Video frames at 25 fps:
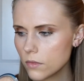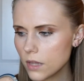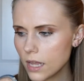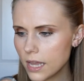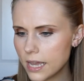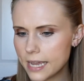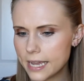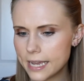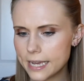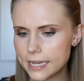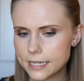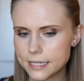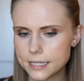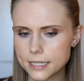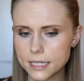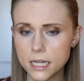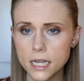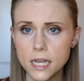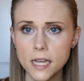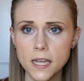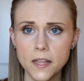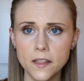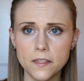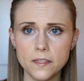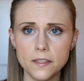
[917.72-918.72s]
And
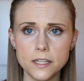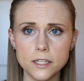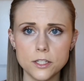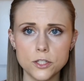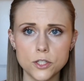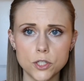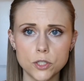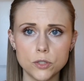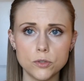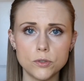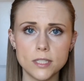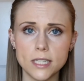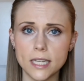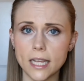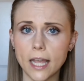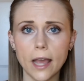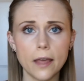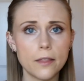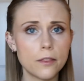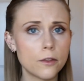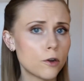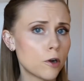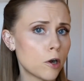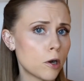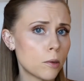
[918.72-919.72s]
these two
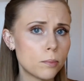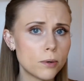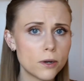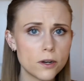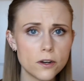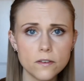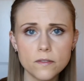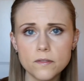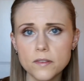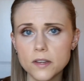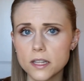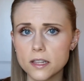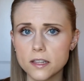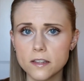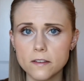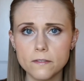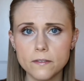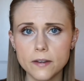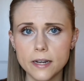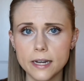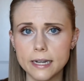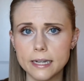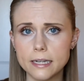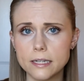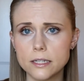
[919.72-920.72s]
together are perfectly
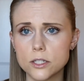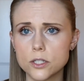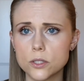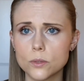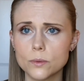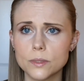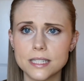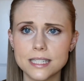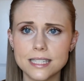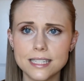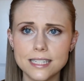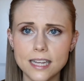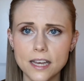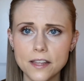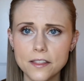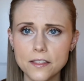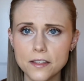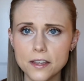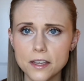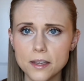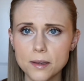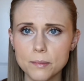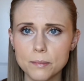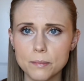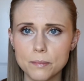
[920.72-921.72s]
fine. So it's
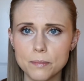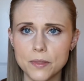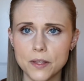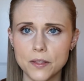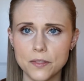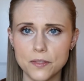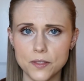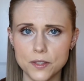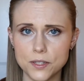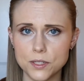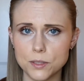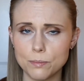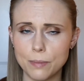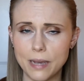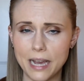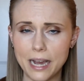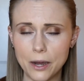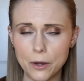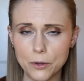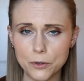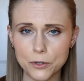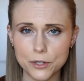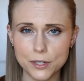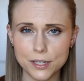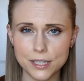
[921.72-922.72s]
nothing that this
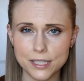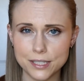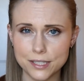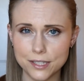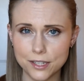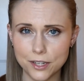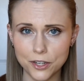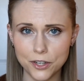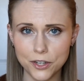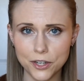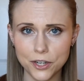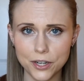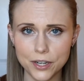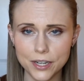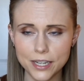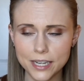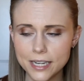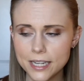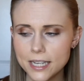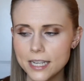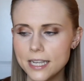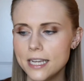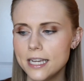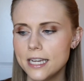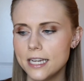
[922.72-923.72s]
powder isn't good,
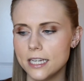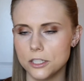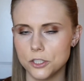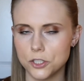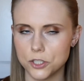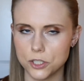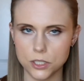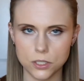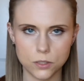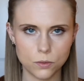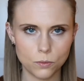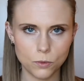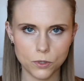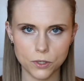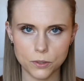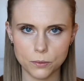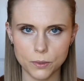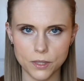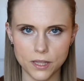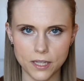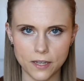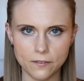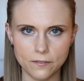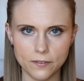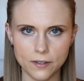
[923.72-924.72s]
it just doesn't work
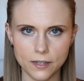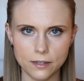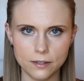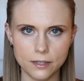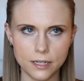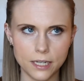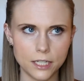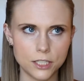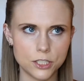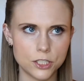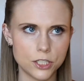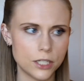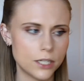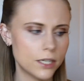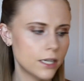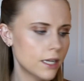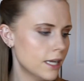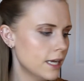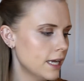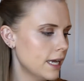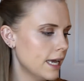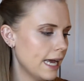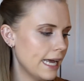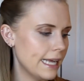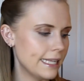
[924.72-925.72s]
with that foundation.
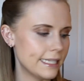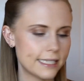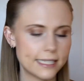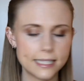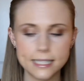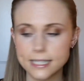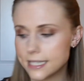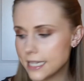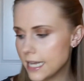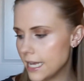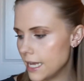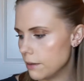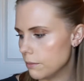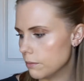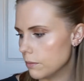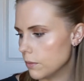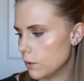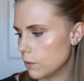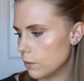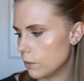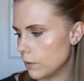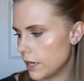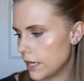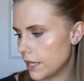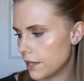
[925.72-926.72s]
And same
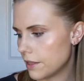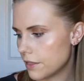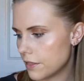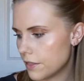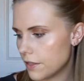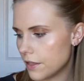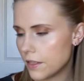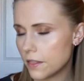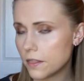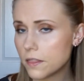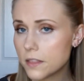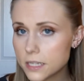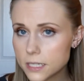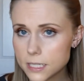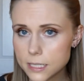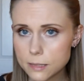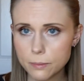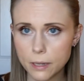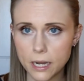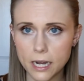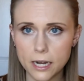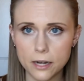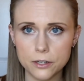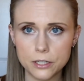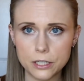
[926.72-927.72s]
with this
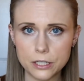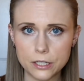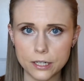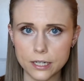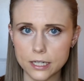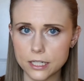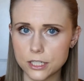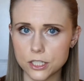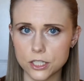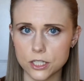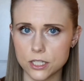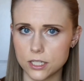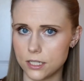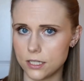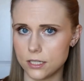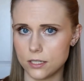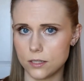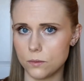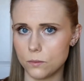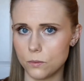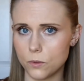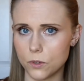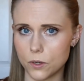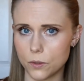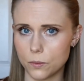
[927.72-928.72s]
powder, it just
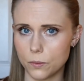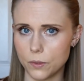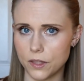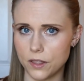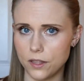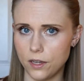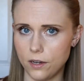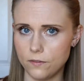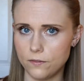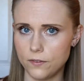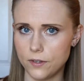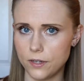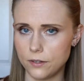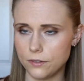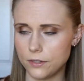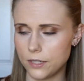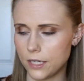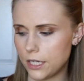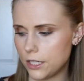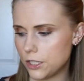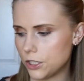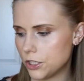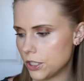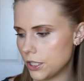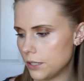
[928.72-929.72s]
doesn't work with that
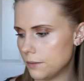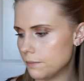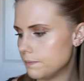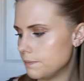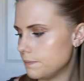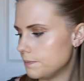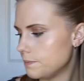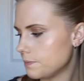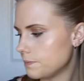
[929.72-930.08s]
foundation.